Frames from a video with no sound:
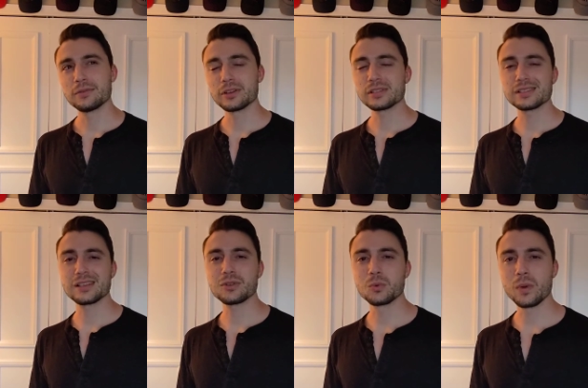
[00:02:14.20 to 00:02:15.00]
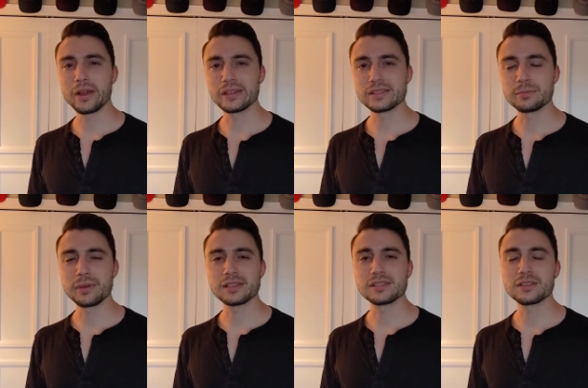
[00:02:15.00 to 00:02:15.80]
very subtle ways of
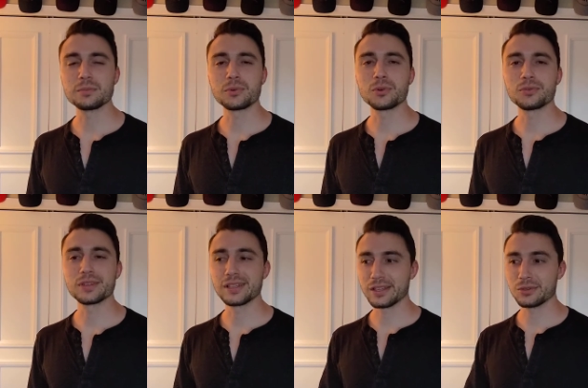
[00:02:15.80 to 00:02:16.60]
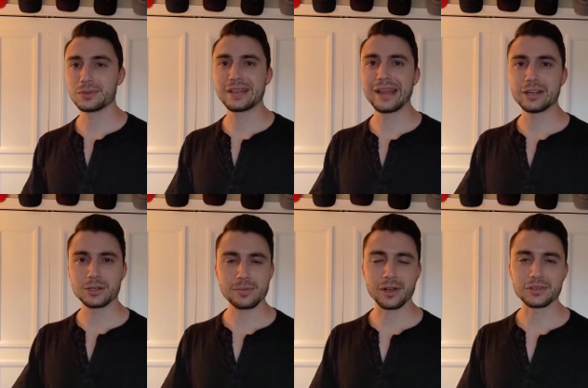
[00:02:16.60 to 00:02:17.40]
basically proving that you
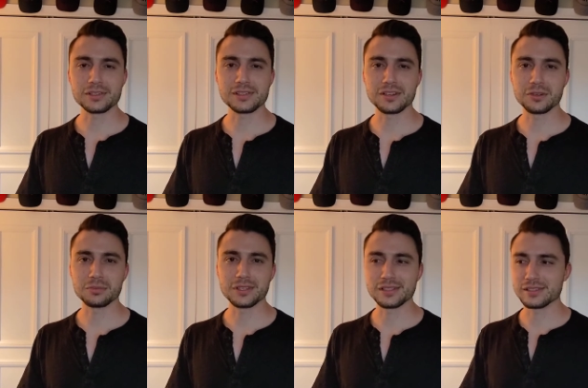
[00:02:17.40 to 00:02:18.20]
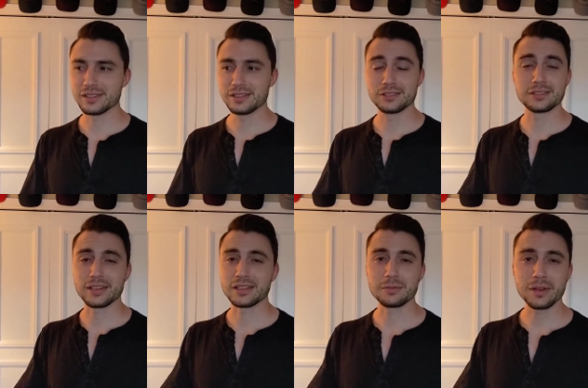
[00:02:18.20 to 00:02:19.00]
care about yourself because you're
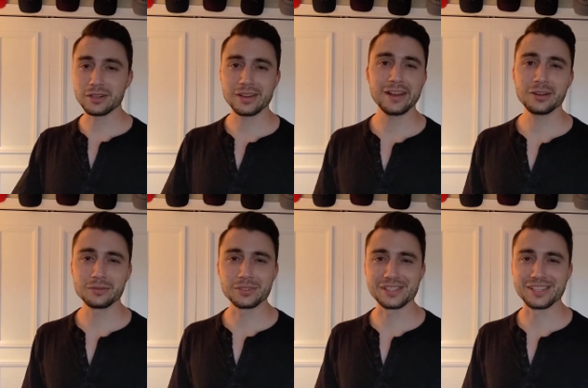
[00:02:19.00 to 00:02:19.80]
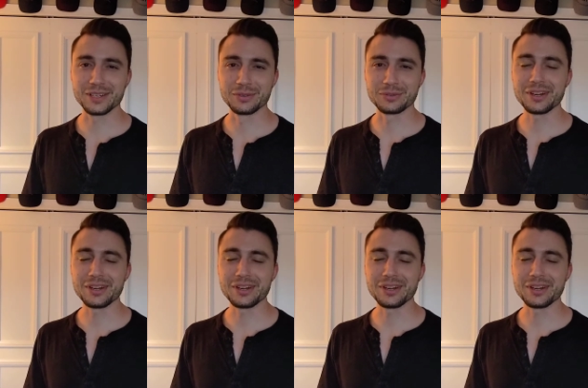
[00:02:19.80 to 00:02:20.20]
taking better care of yourself,